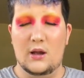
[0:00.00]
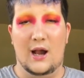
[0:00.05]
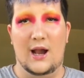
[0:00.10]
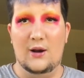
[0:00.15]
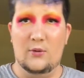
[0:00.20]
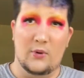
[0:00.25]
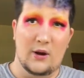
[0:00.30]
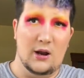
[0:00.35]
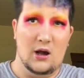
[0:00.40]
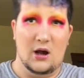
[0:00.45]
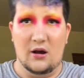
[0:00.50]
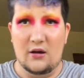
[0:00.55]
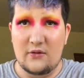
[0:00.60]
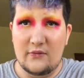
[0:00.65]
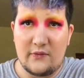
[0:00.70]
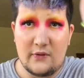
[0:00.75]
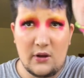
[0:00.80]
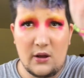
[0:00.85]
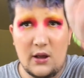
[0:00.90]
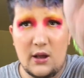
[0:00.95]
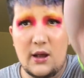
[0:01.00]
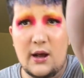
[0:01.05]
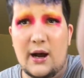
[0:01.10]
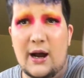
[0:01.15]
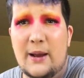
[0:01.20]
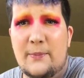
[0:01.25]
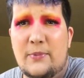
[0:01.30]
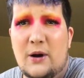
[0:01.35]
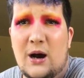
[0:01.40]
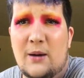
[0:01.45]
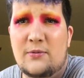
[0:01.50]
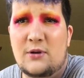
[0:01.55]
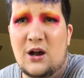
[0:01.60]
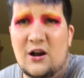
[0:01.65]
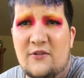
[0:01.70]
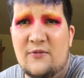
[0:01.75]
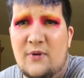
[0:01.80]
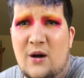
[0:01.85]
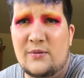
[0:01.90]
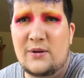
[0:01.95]
I popped
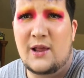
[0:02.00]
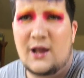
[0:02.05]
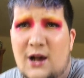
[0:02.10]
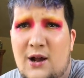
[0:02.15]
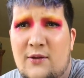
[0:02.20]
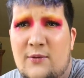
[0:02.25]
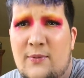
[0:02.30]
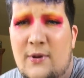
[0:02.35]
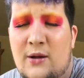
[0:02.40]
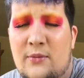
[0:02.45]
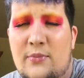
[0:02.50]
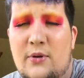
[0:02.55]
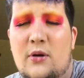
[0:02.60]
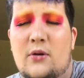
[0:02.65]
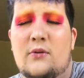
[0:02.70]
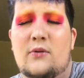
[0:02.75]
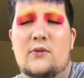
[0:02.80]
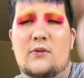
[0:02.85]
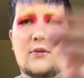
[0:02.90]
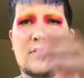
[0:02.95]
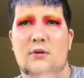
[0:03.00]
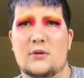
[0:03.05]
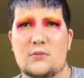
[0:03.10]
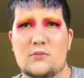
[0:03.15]
off Mama the Housebound boots.